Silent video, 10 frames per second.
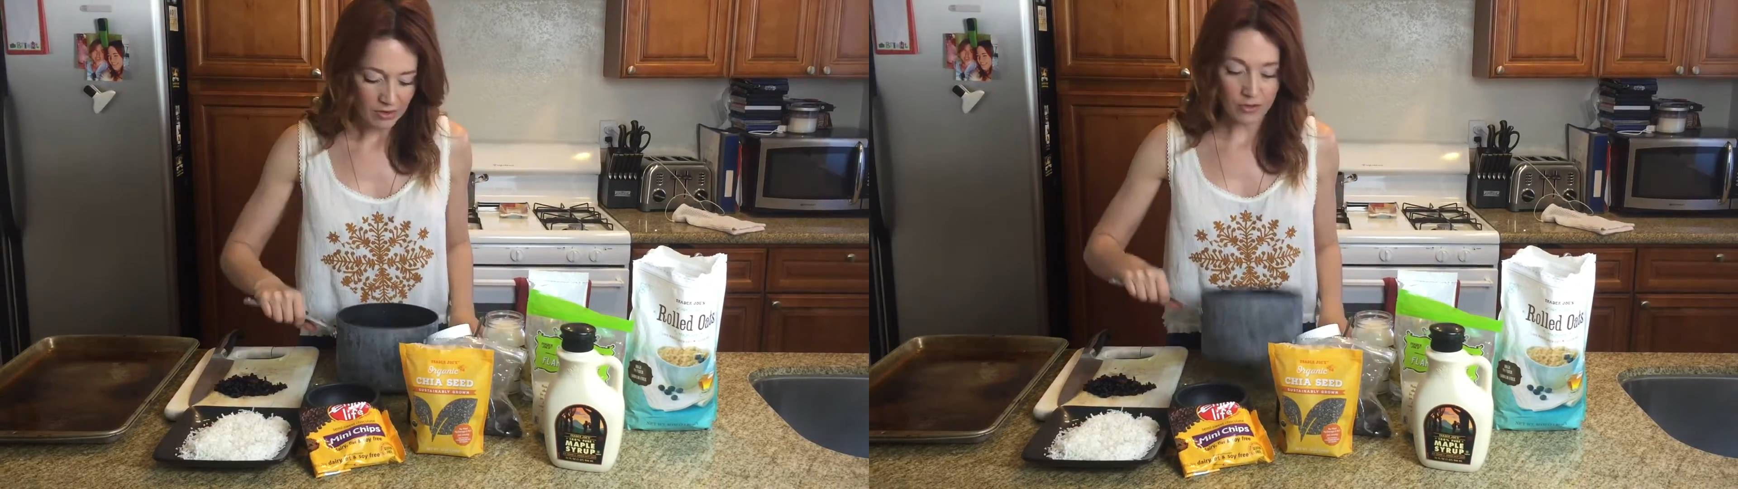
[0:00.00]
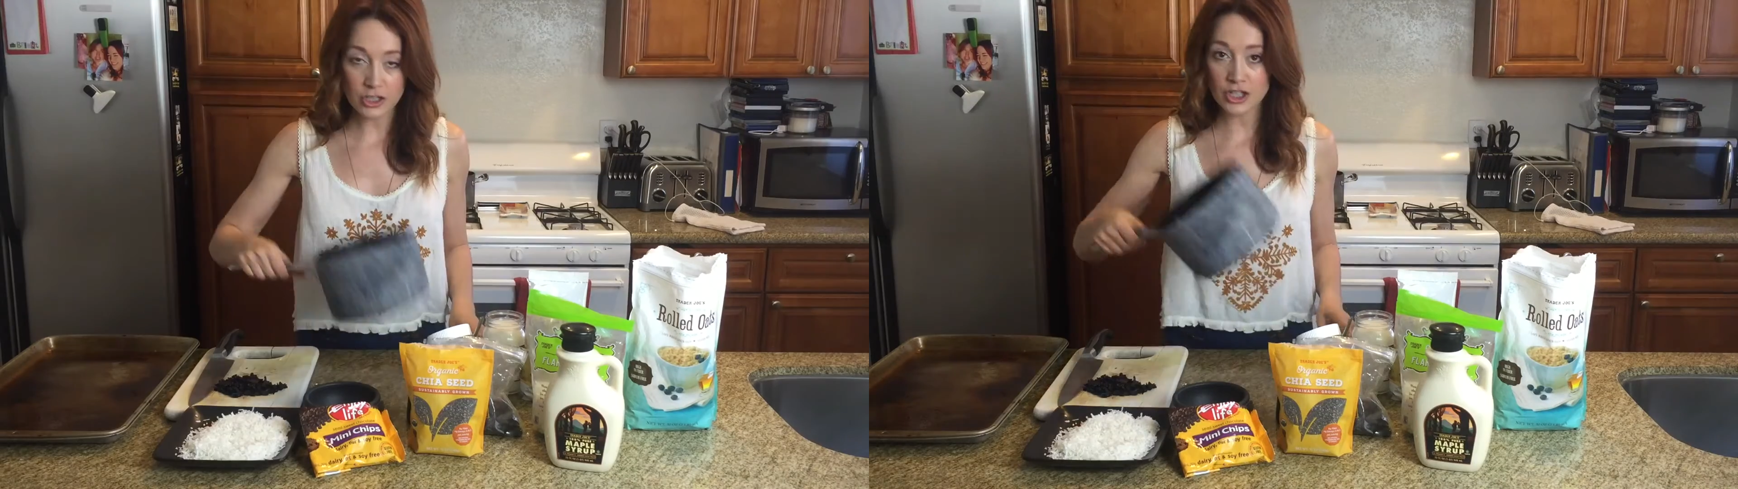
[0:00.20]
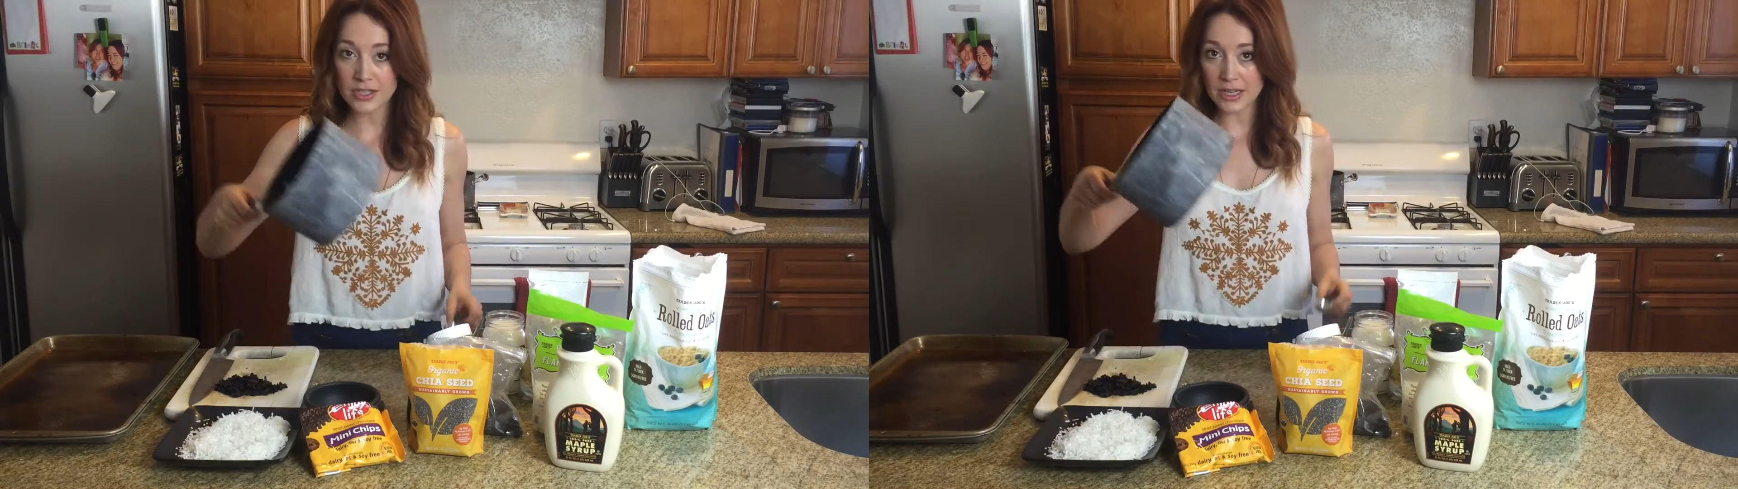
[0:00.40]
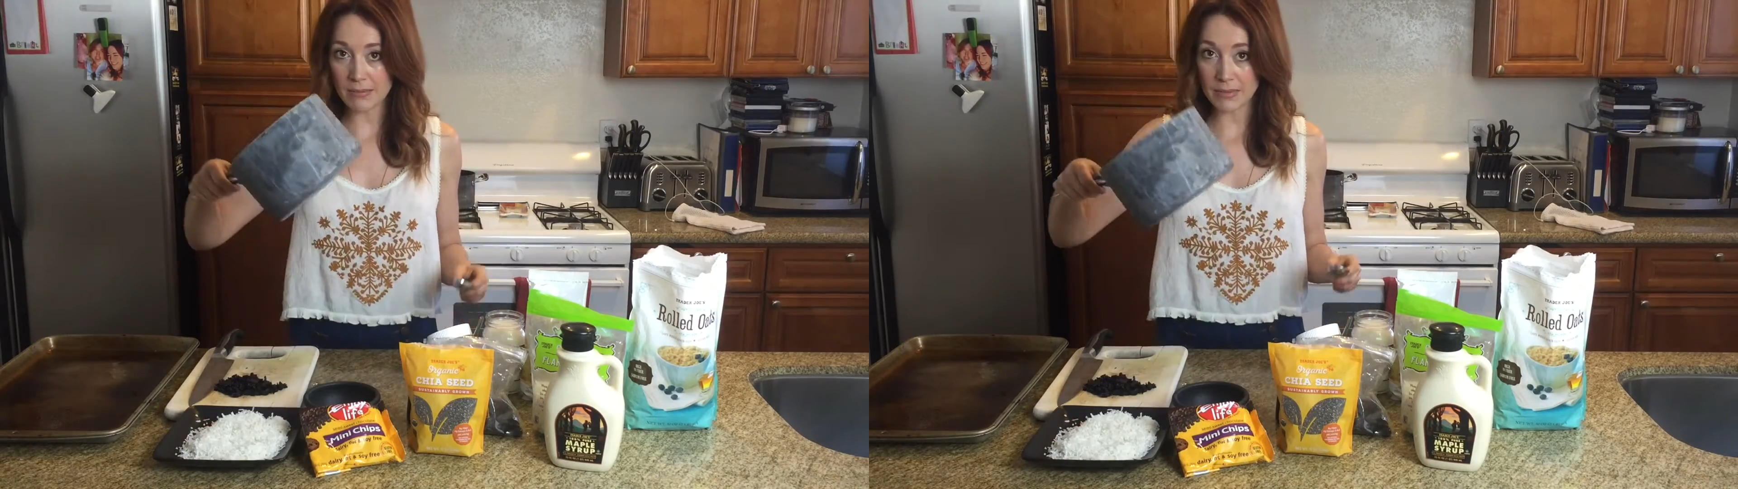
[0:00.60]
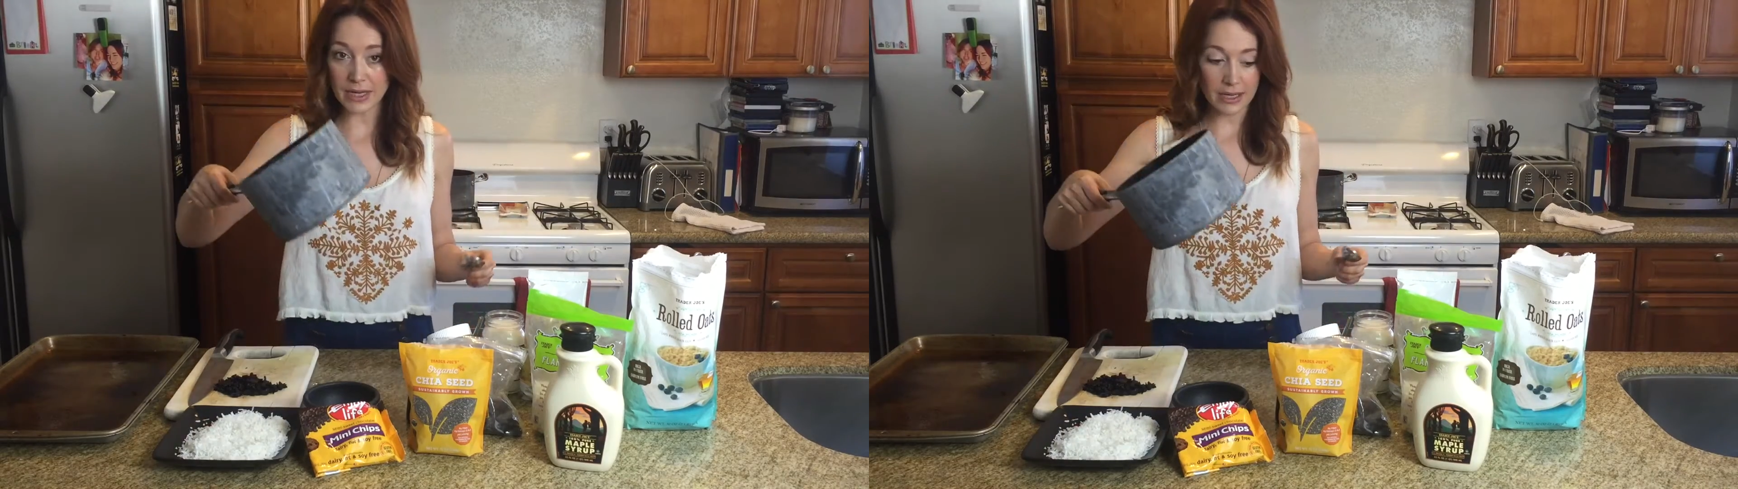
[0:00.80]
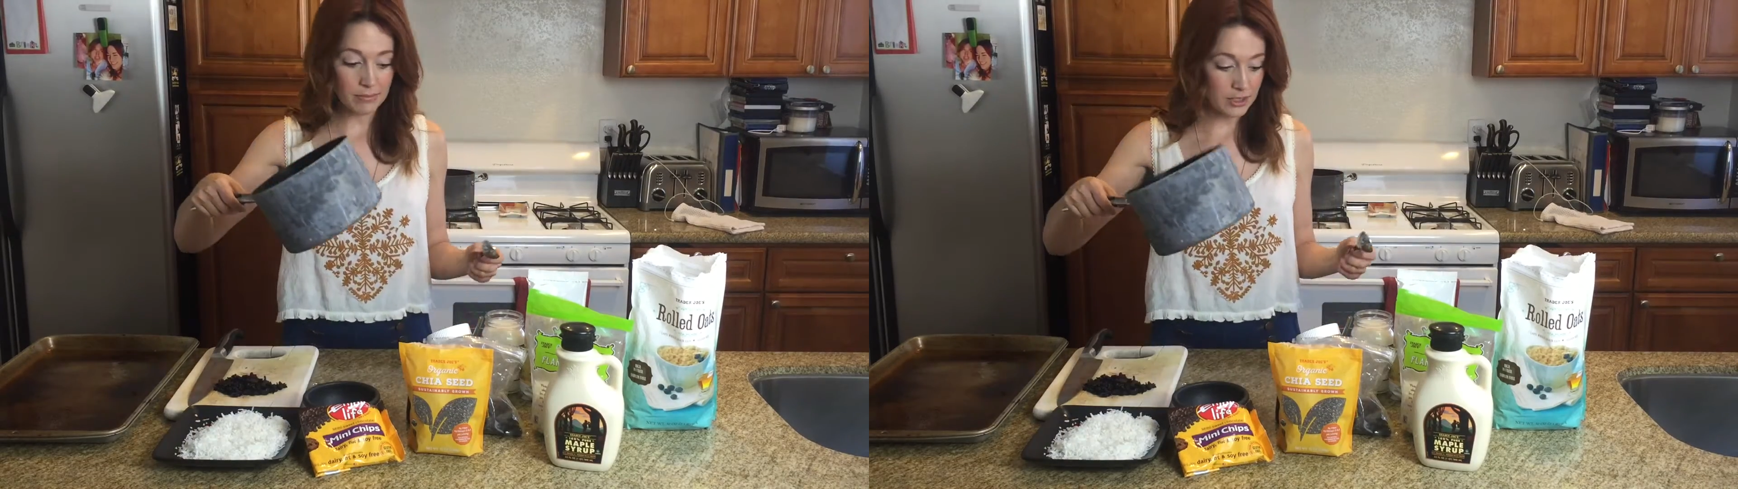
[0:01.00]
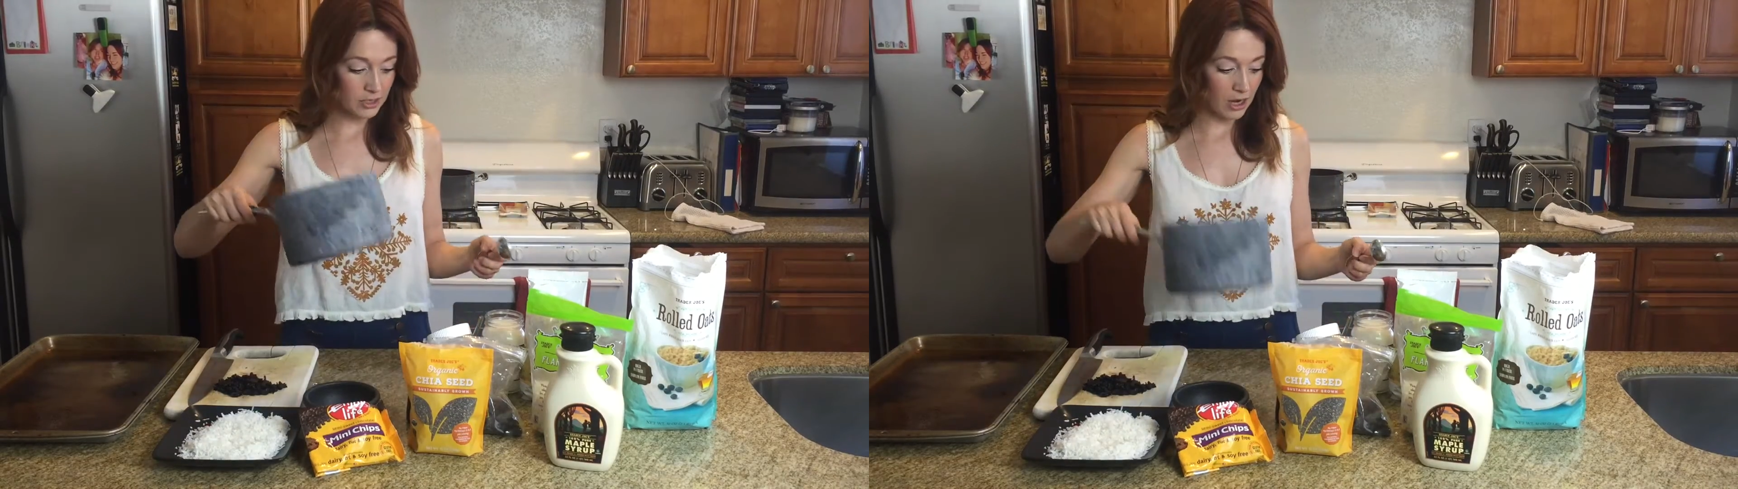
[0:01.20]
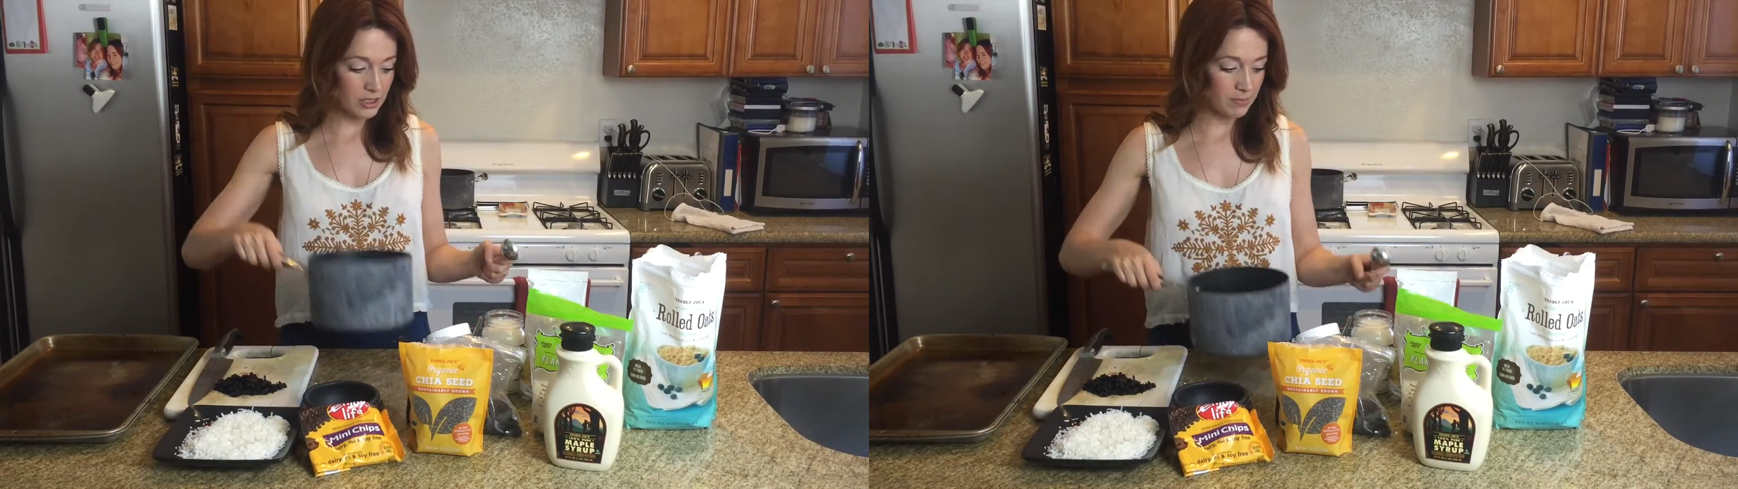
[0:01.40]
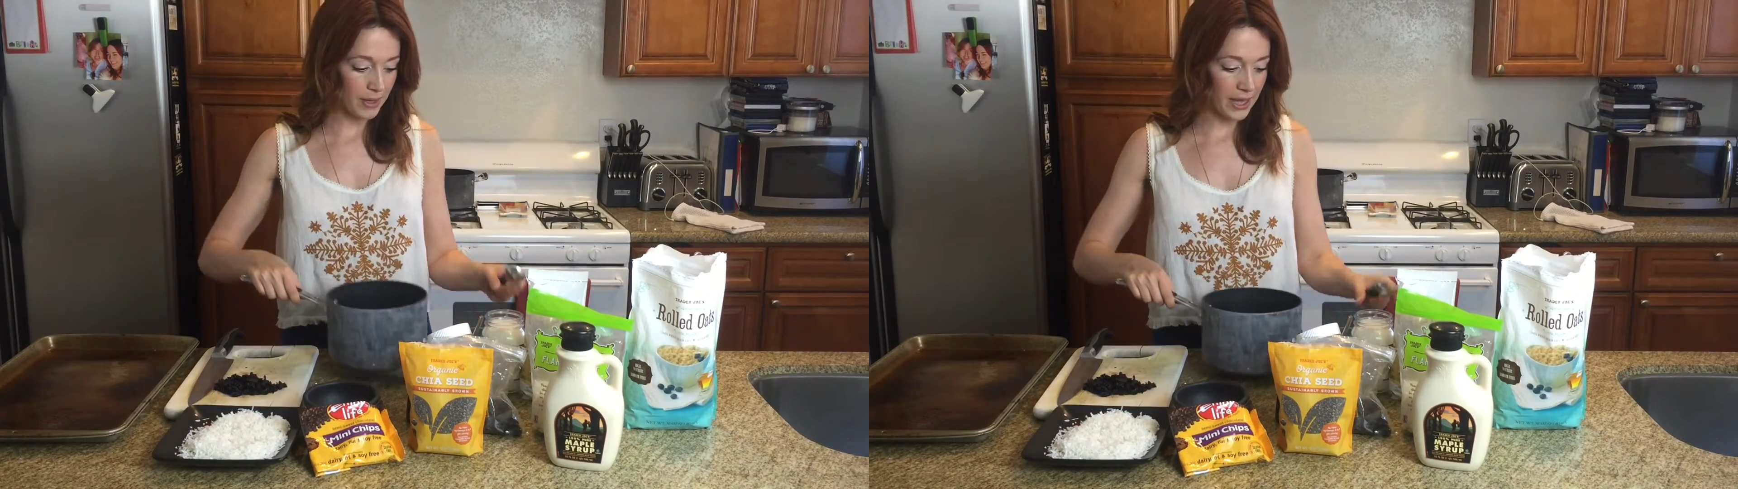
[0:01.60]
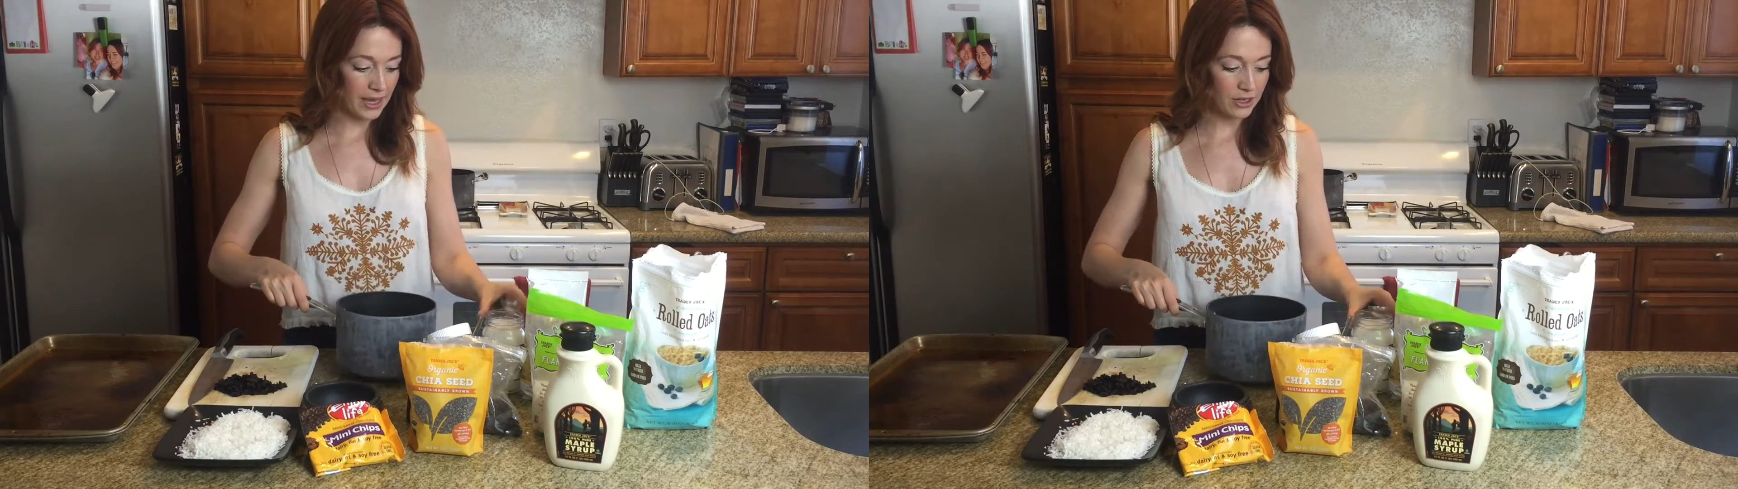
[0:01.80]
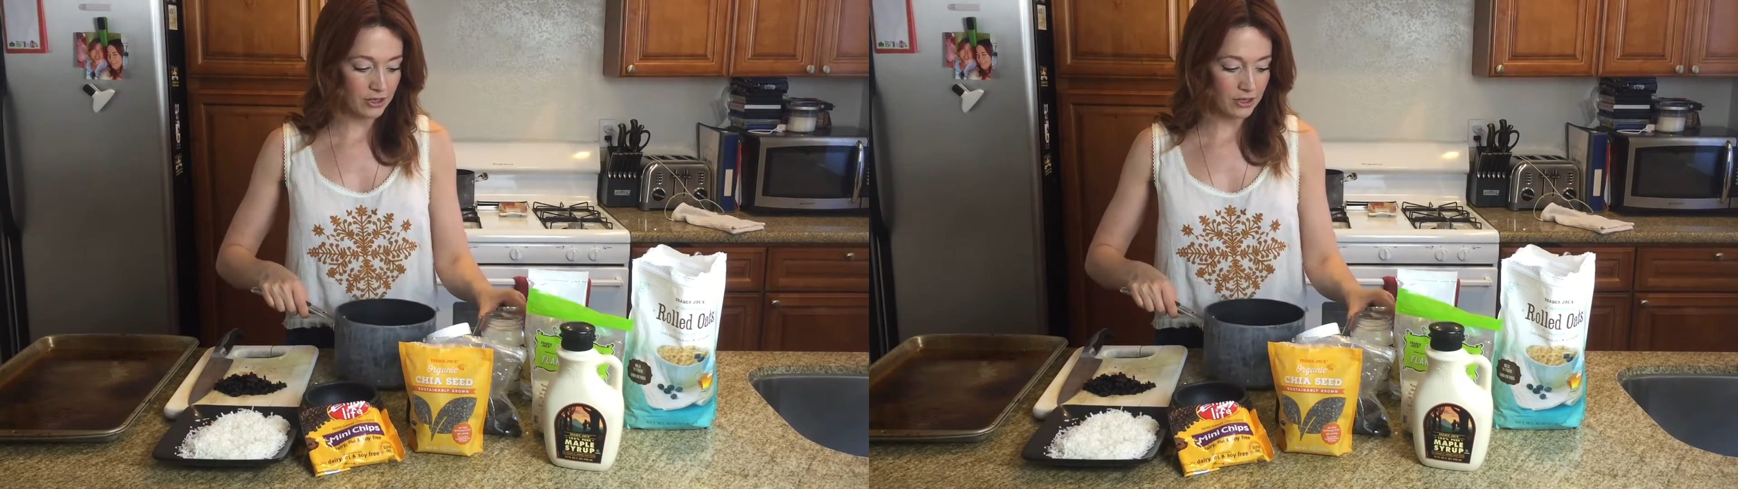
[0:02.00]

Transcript: First, just in a medium saucepan,